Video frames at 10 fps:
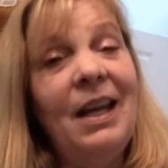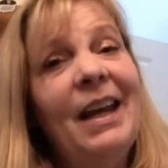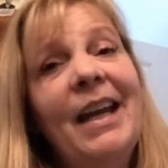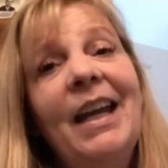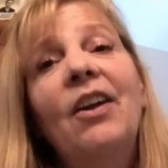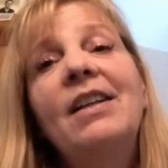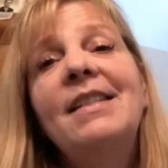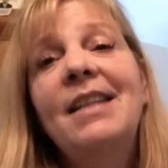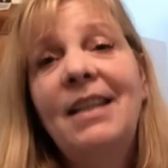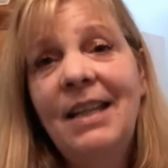And I
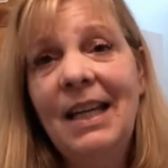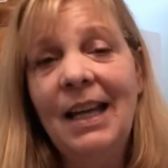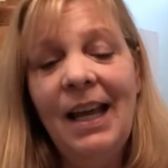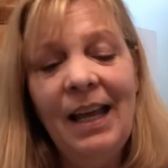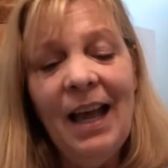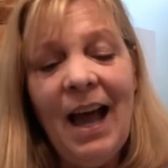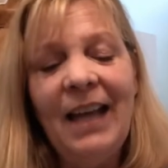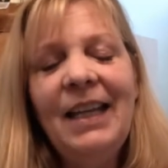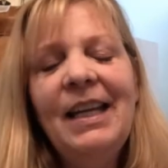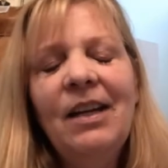guarantee, I
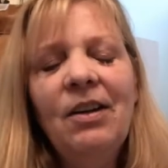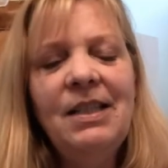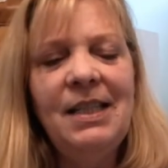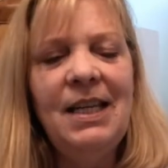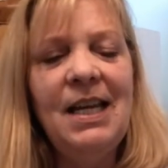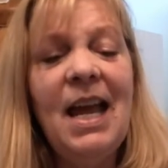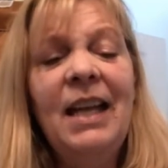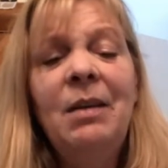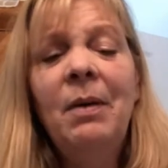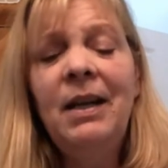guarantee
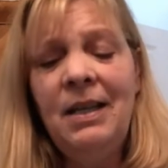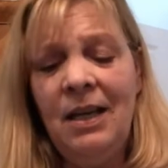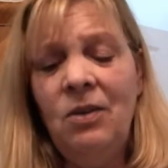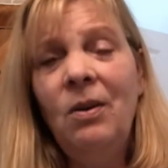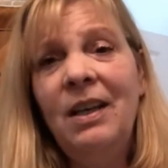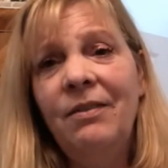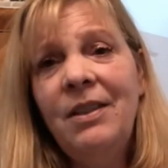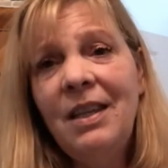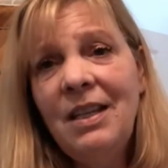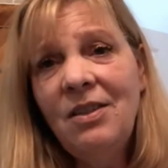anybody that you
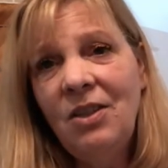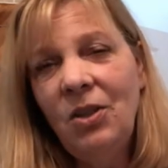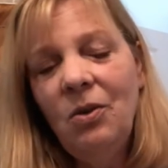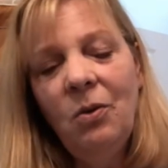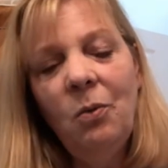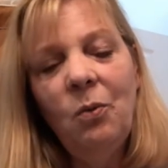gift these to